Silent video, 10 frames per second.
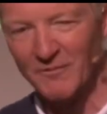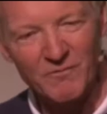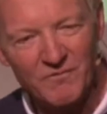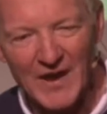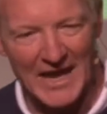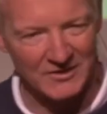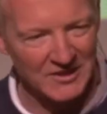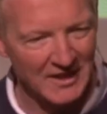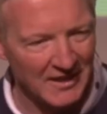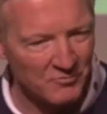a
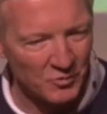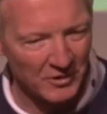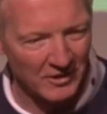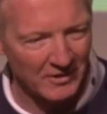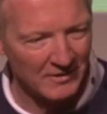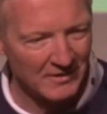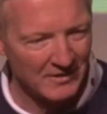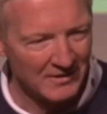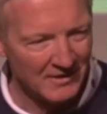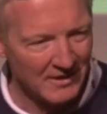fascinating word.
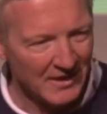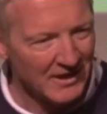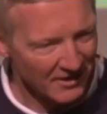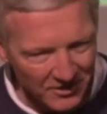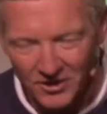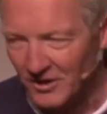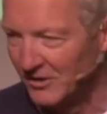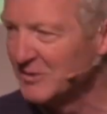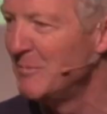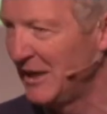It
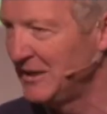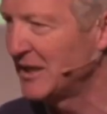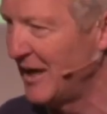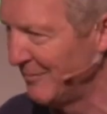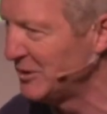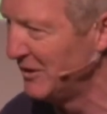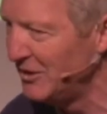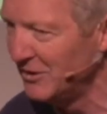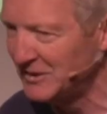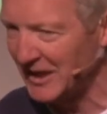occurs many times in the
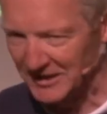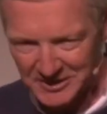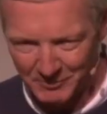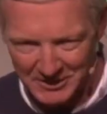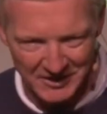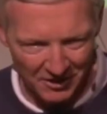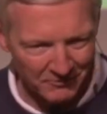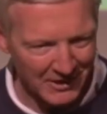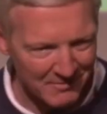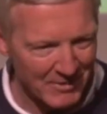New Testament, as I
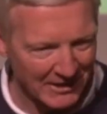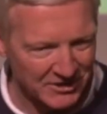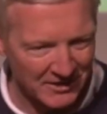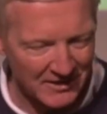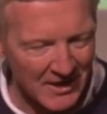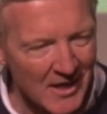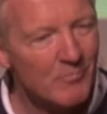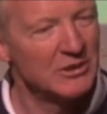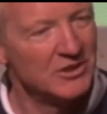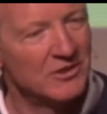already mentioned.
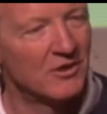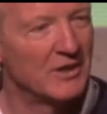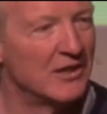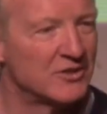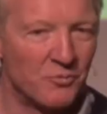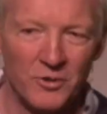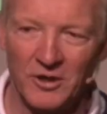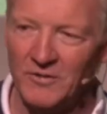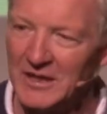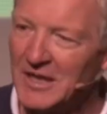But do you know it is a
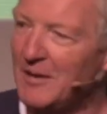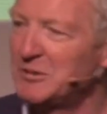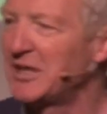word that keeps